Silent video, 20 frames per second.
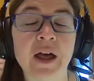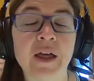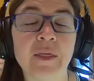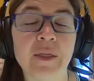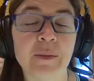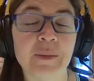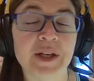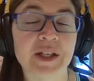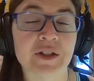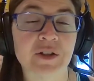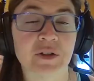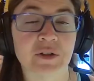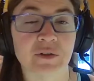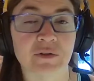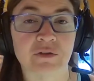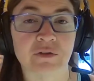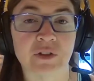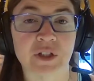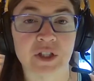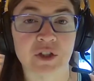that makes
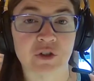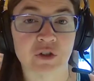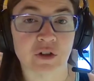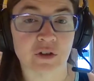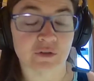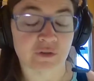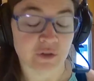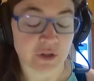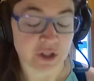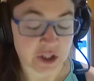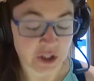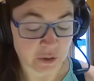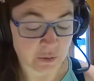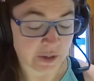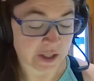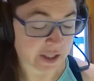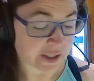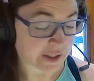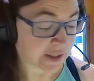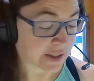gluten-free, sugar-free
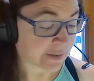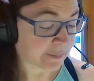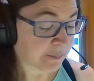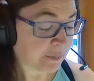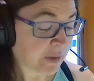donuts.